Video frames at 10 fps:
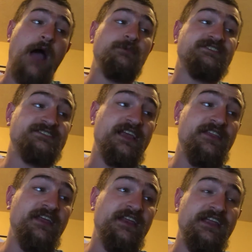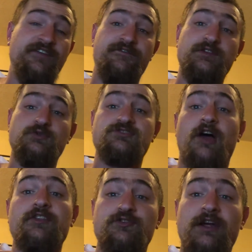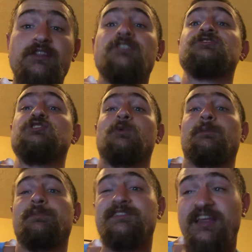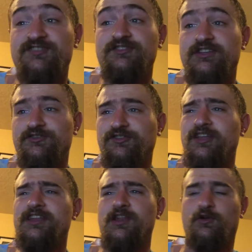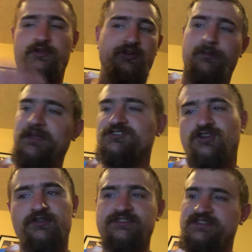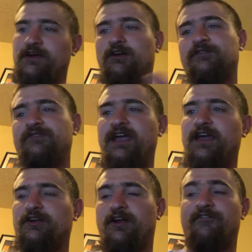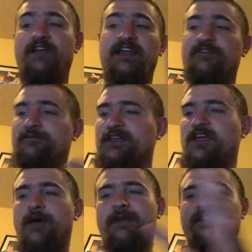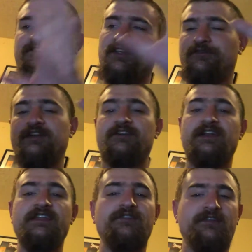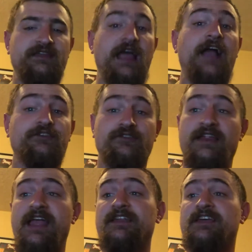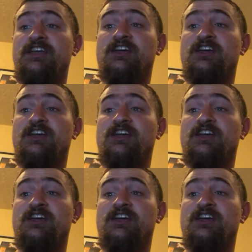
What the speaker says: I would say that if you saw the trailers and you were potentially interested, or you're a big Charlize Theron fan or a fan of Amanda Seyfried or any of the actors at hand,